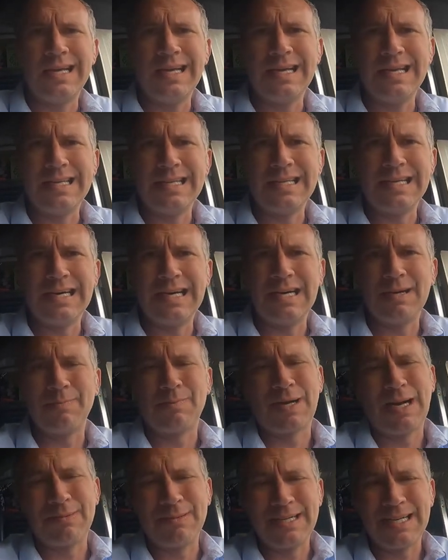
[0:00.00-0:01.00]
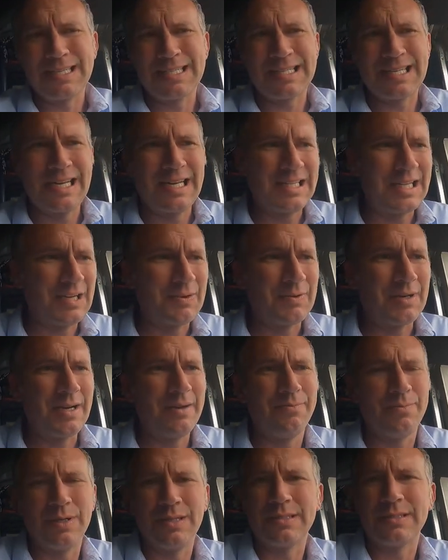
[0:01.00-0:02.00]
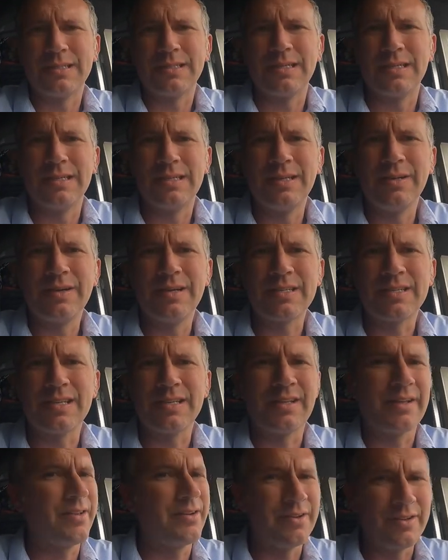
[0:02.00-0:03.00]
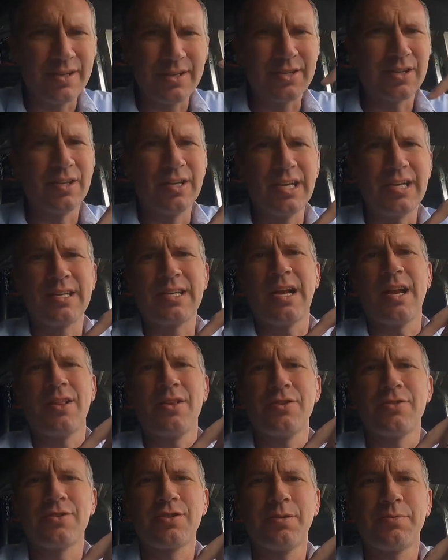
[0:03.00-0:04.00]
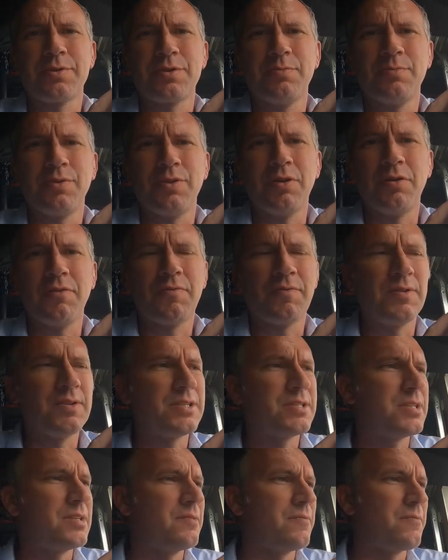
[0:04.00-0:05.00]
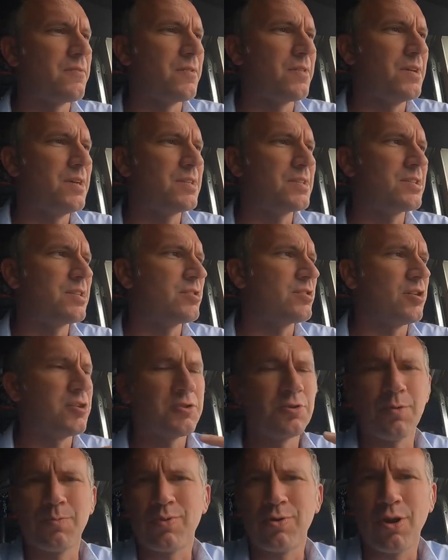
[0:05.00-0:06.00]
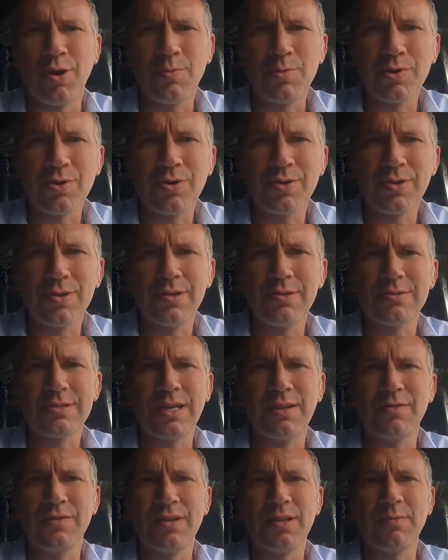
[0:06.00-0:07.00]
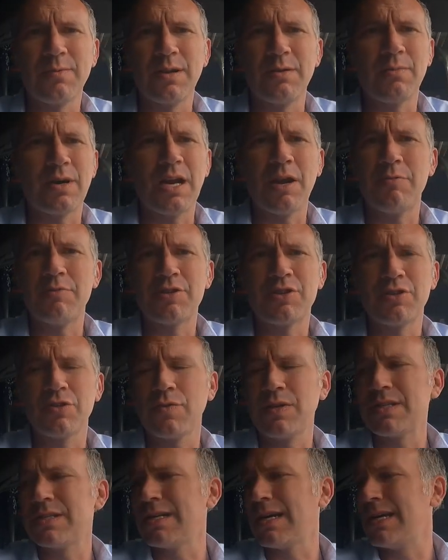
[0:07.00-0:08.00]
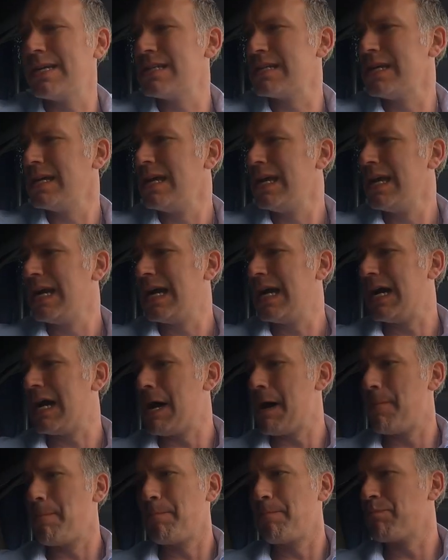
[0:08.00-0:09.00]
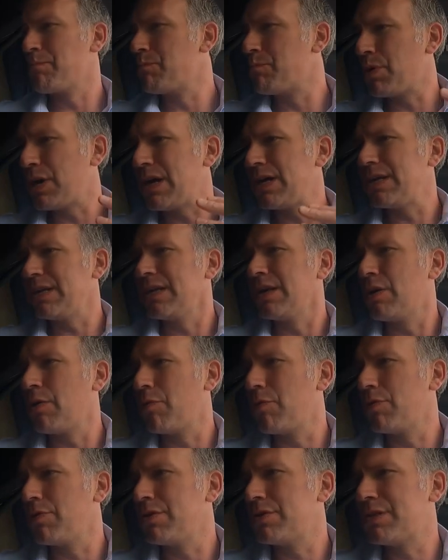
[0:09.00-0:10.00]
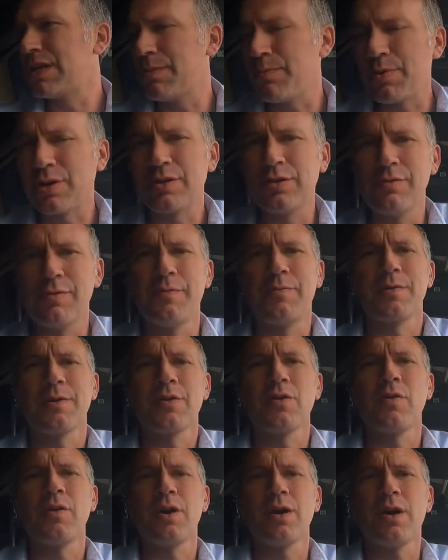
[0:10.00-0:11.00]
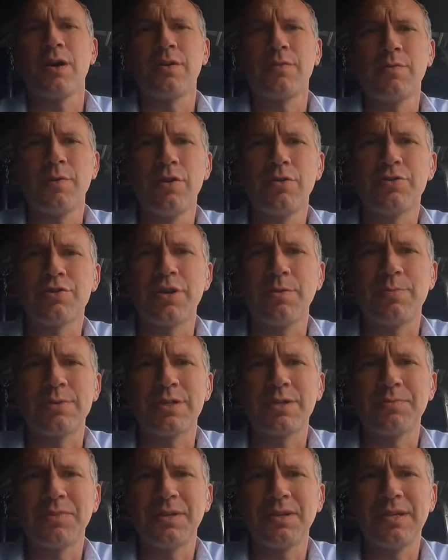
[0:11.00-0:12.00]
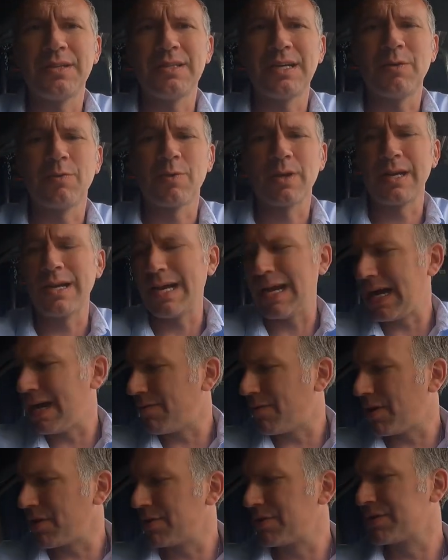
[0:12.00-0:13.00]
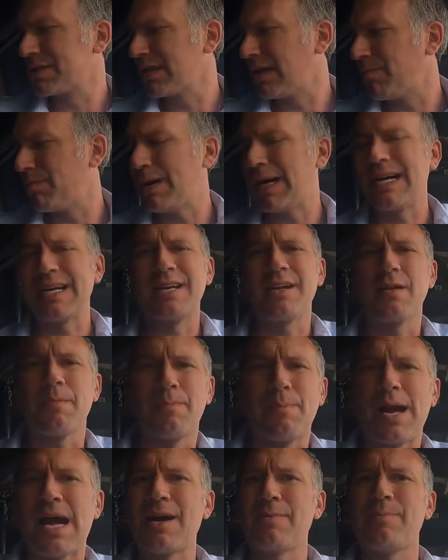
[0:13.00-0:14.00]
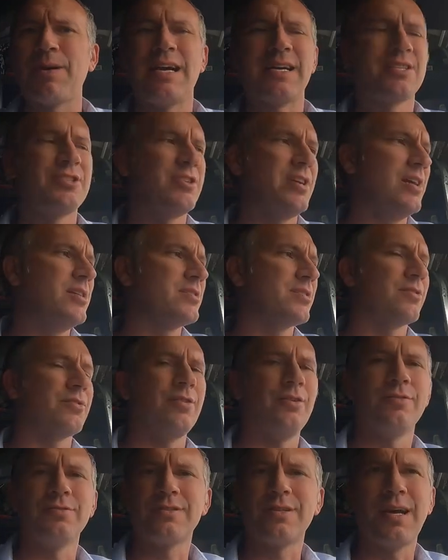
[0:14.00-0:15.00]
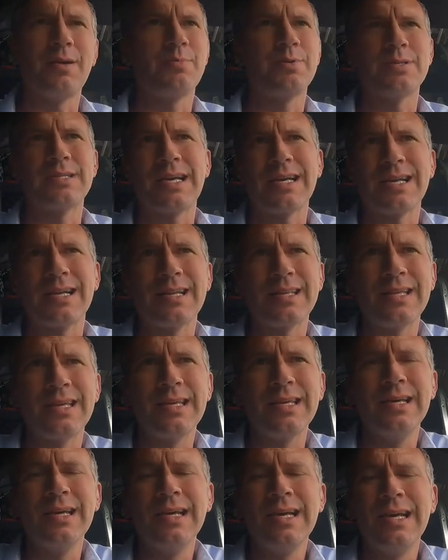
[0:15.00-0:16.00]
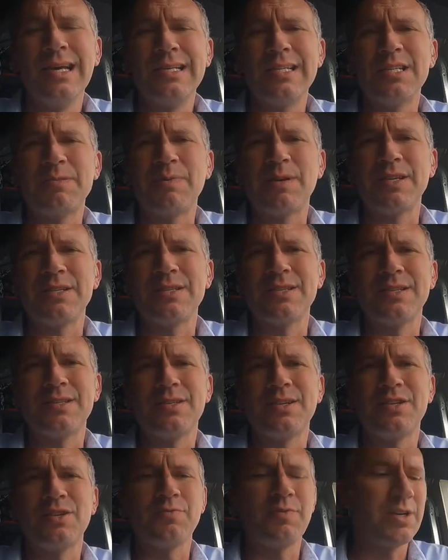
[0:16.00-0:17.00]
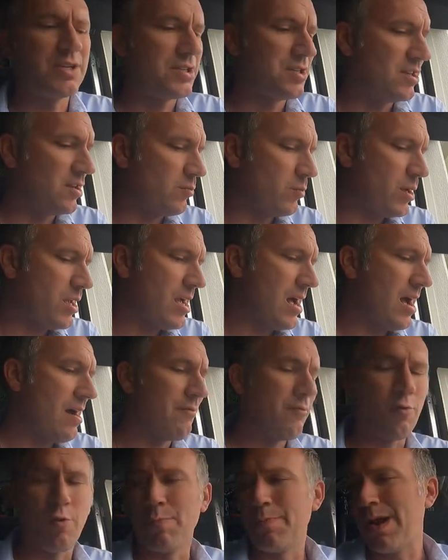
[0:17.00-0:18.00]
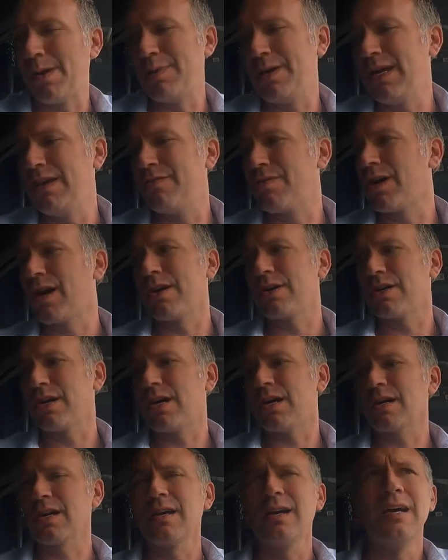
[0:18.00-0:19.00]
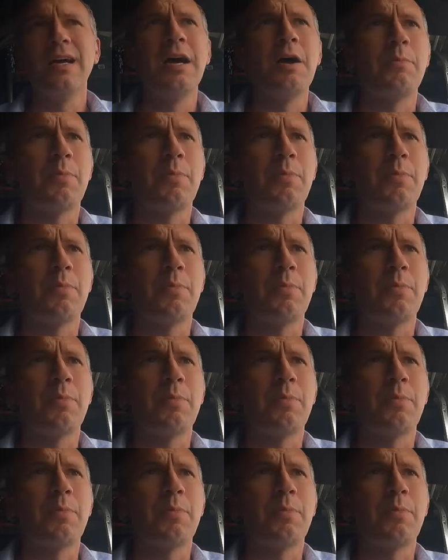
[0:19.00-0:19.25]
And I'm probably not saying that right, but you guys get that. There's a link down in the description below for this. There's also a promo code in there to save you a little bit of money, which is always nice. But you know, typically when we're going on a road trip or something like that, we're gonna have other stuff back here, backpacks, change of clothes, diapers, that kind of thing, just because of the situation that we have, or maybe even our dog.